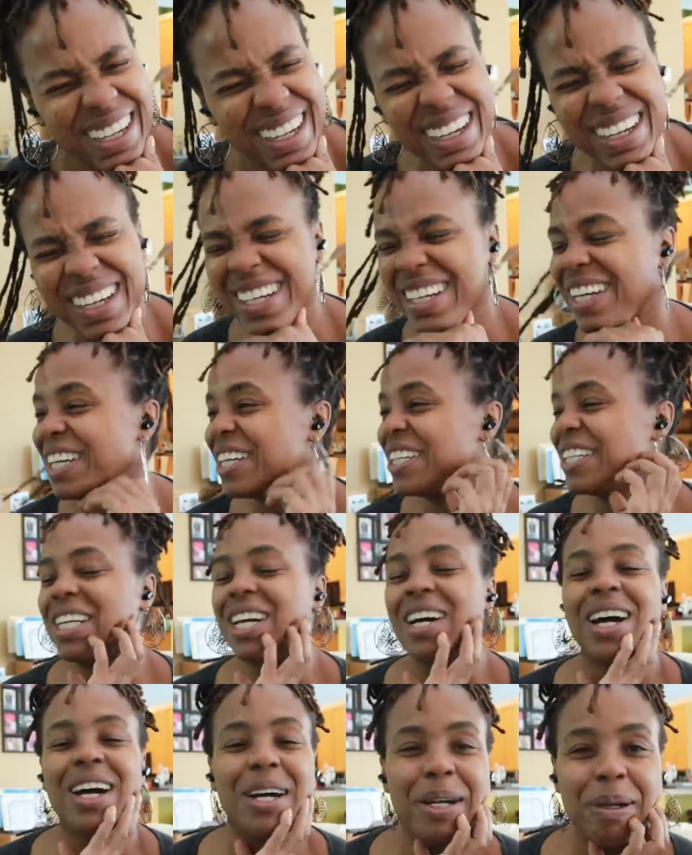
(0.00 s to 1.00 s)

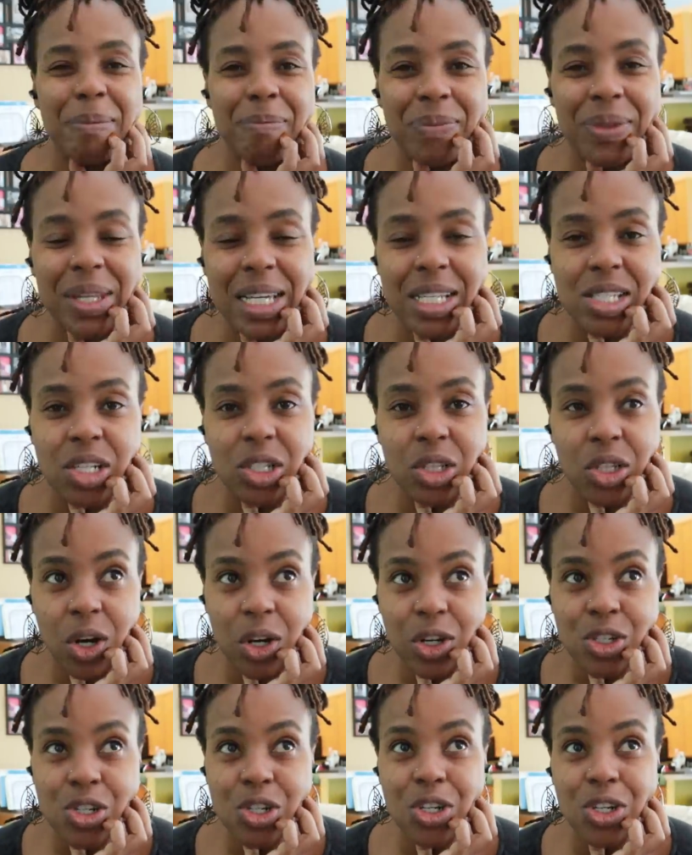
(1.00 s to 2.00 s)
It's a
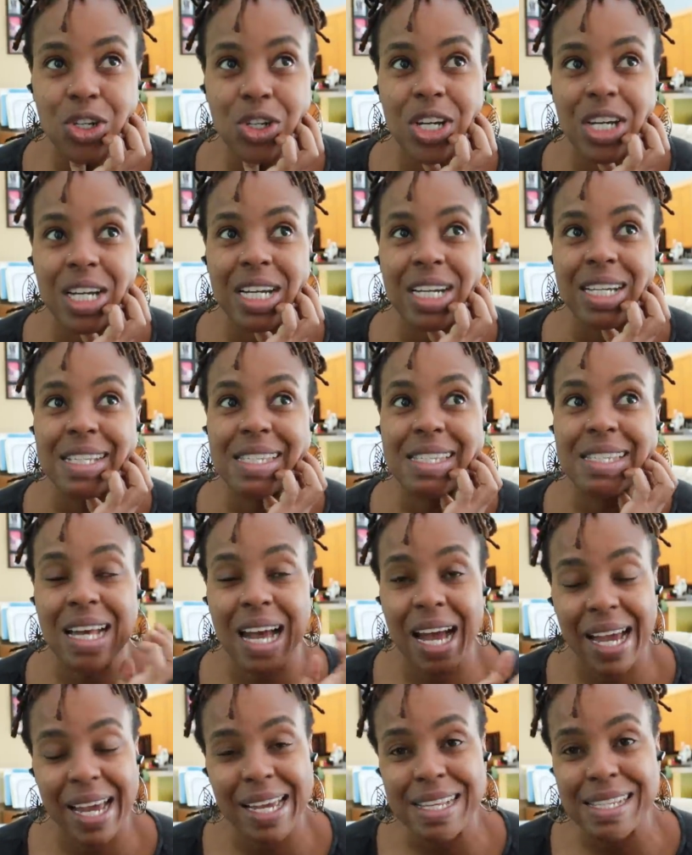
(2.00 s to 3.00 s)
larger
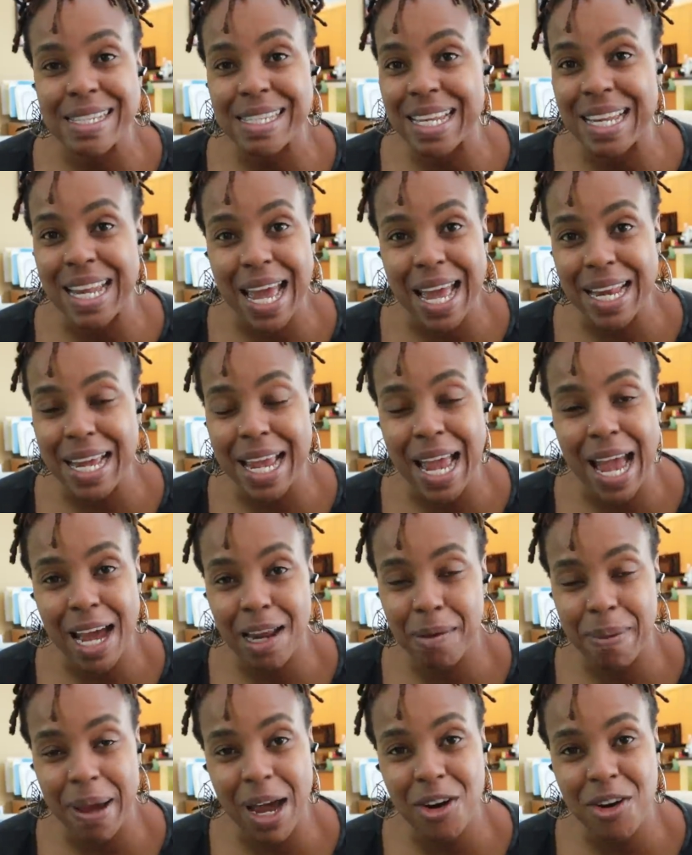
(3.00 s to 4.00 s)
size in any
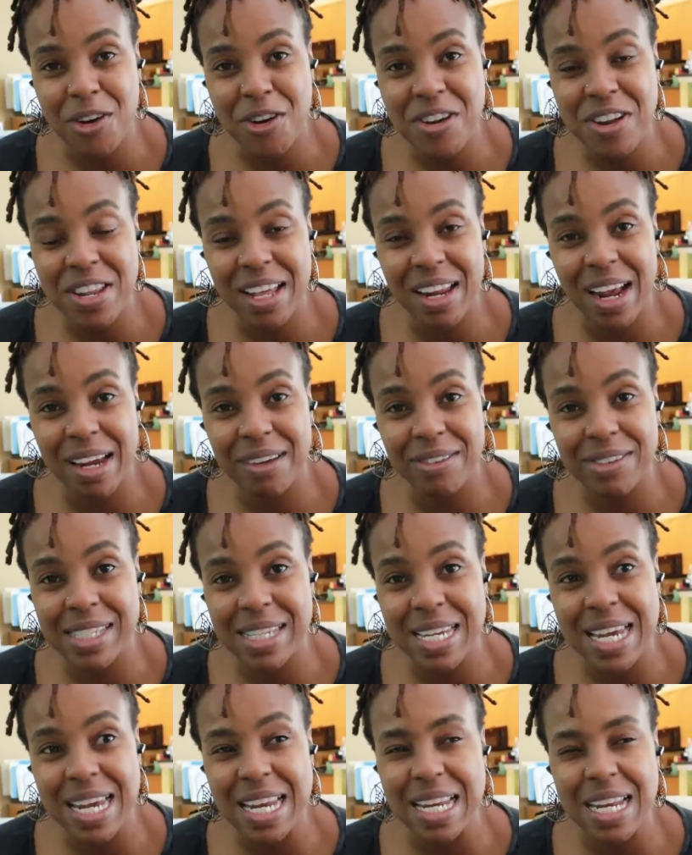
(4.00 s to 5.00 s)
hat pattern that I've
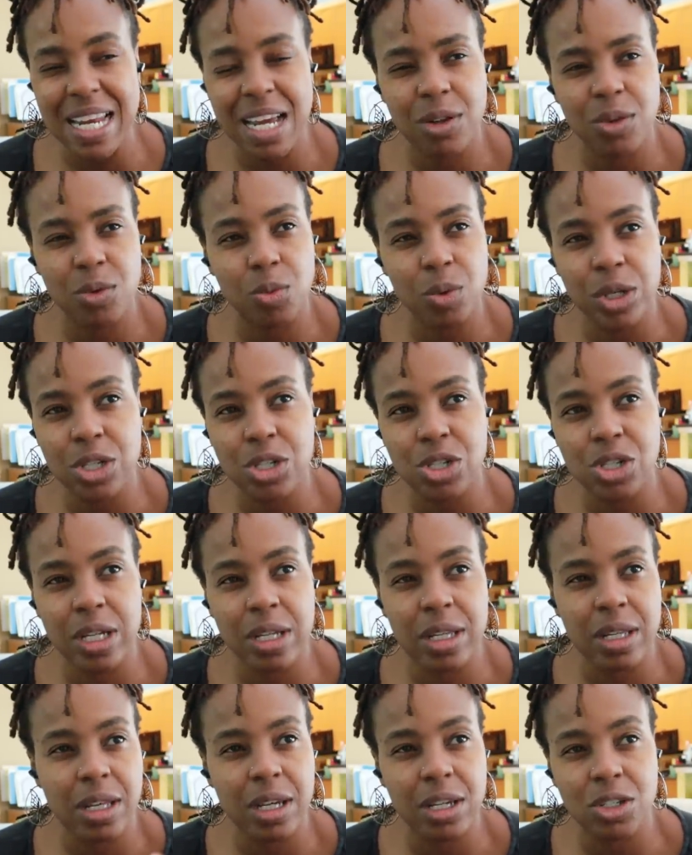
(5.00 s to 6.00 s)
seen, which
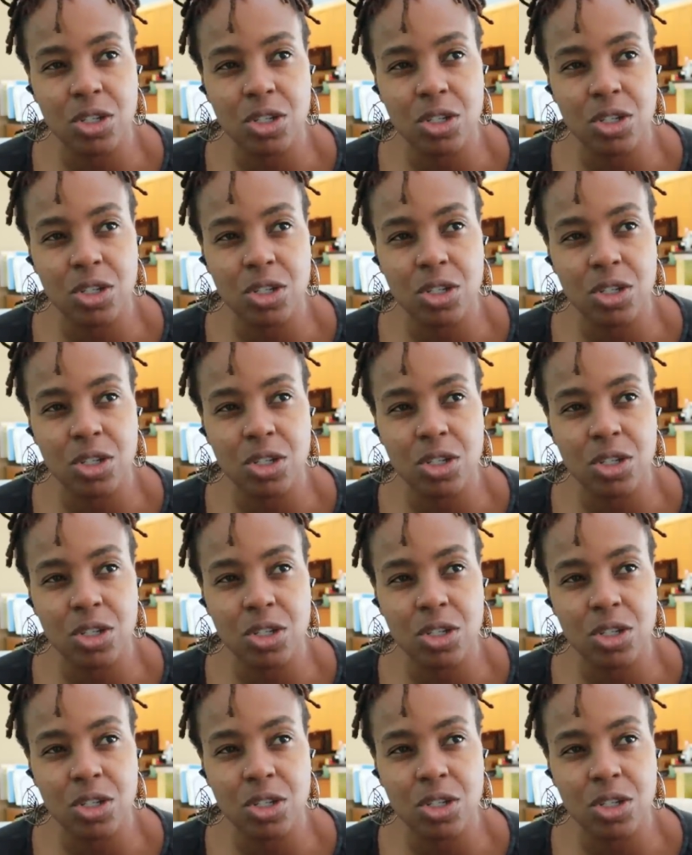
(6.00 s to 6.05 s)
in the